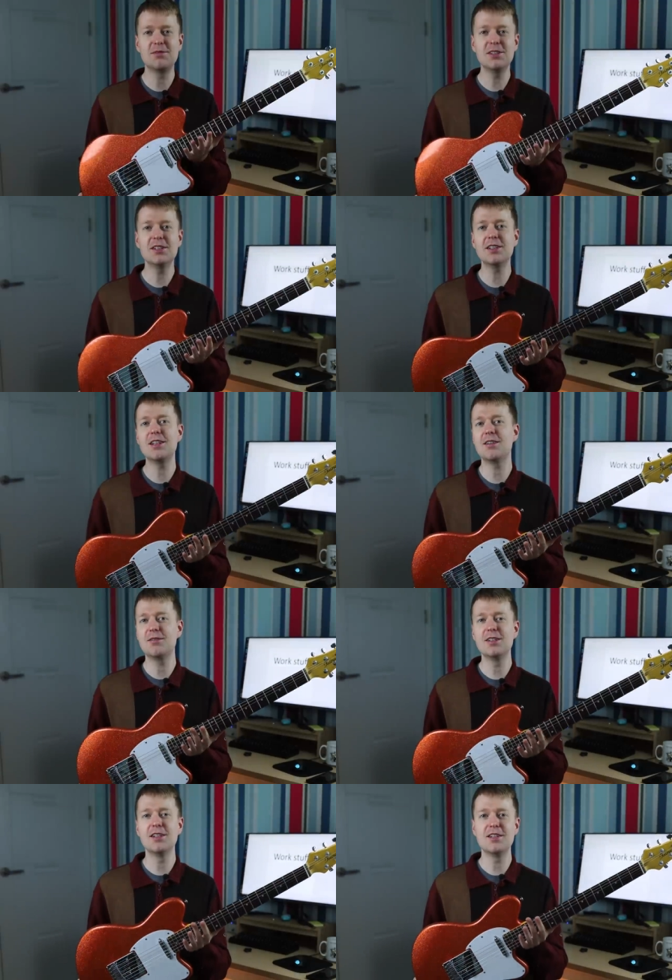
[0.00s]
really,
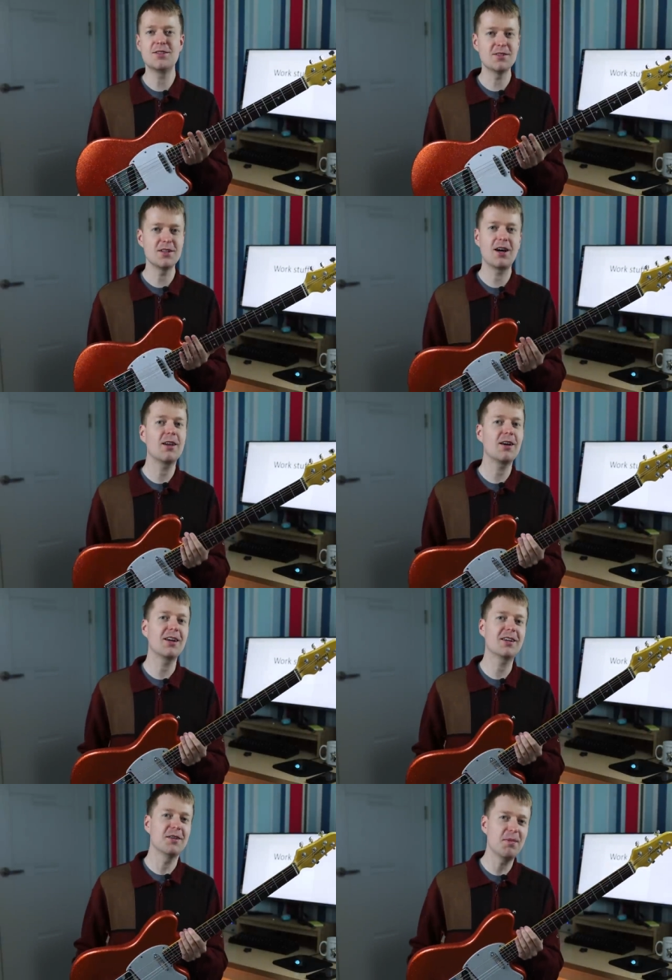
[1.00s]
really do not
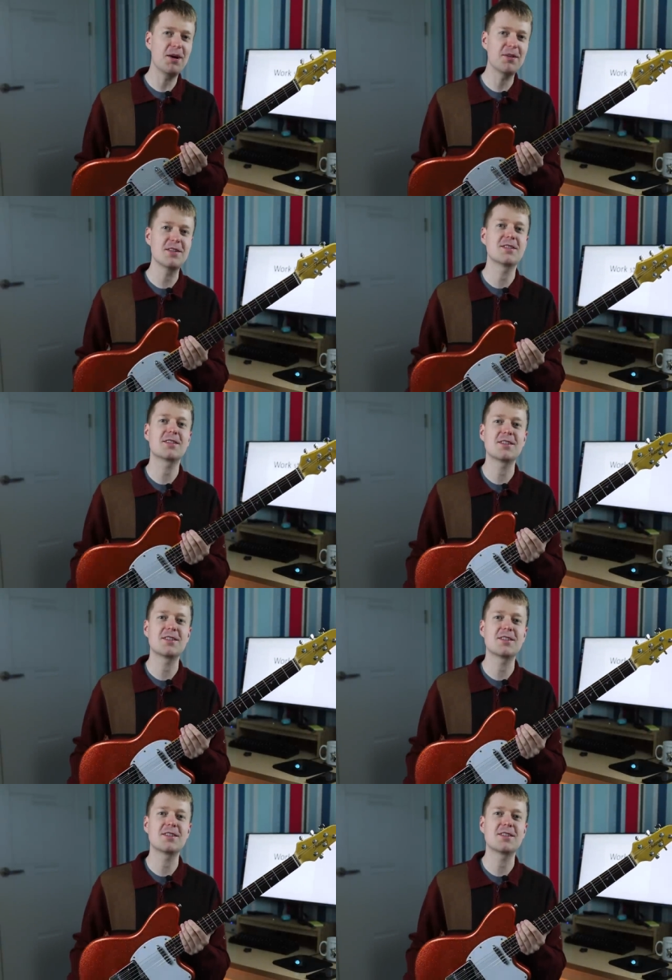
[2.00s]
like about this